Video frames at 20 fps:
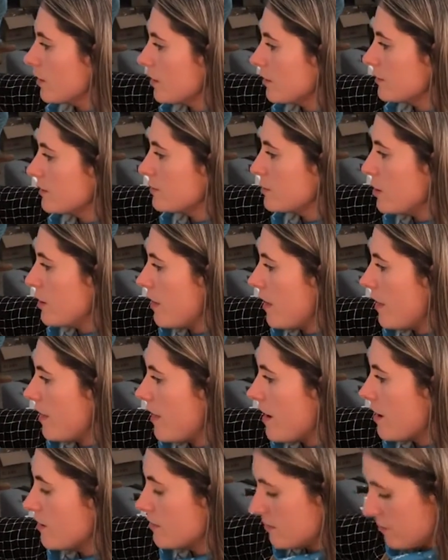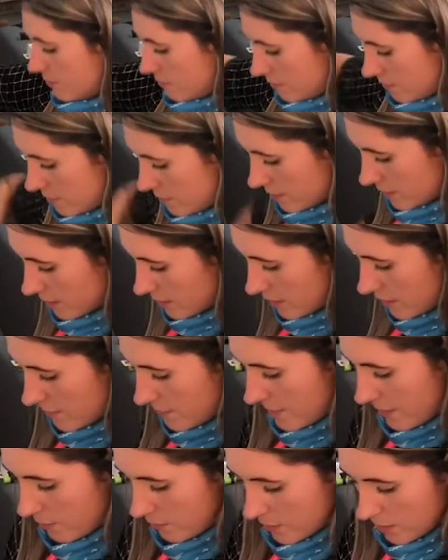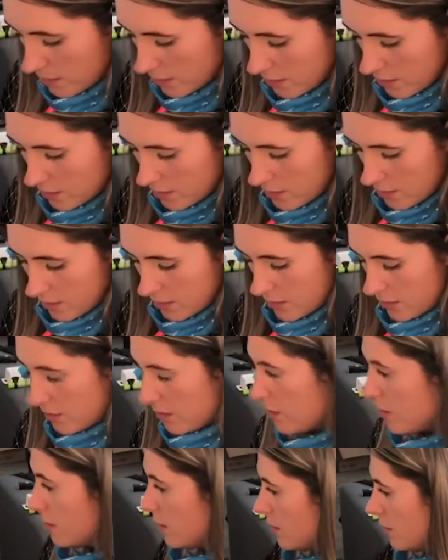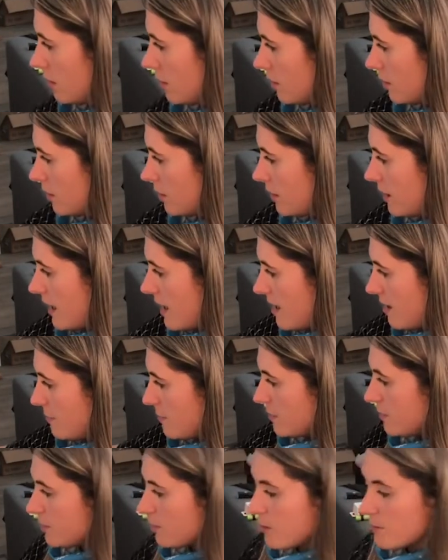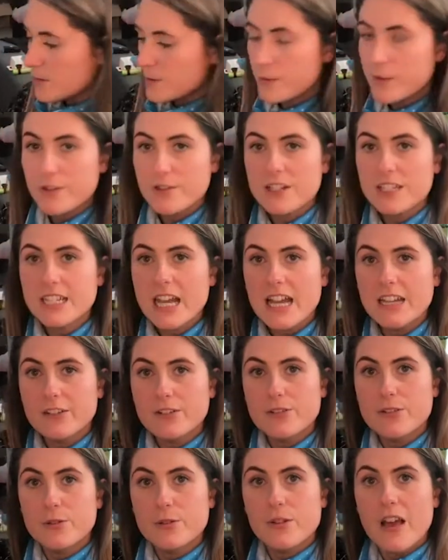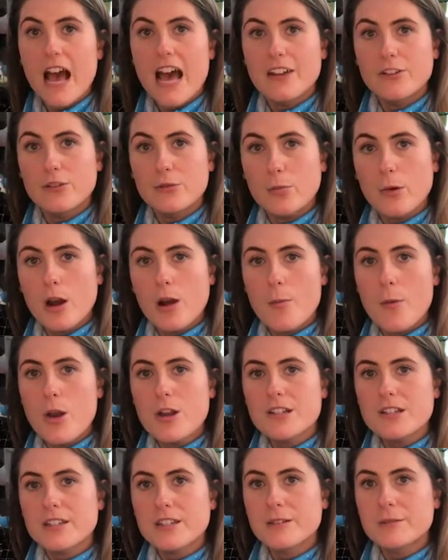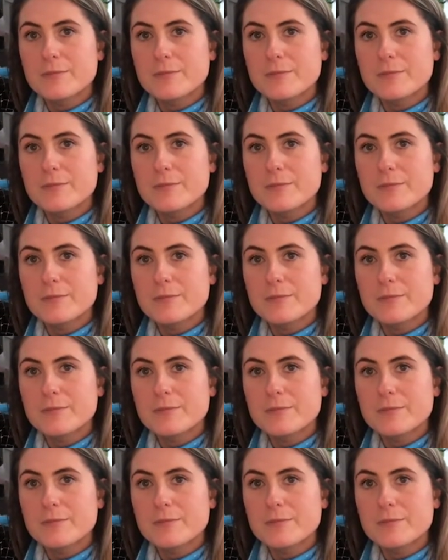Just put that there, so keep that one. It comes with your standard sort of handlebar mount,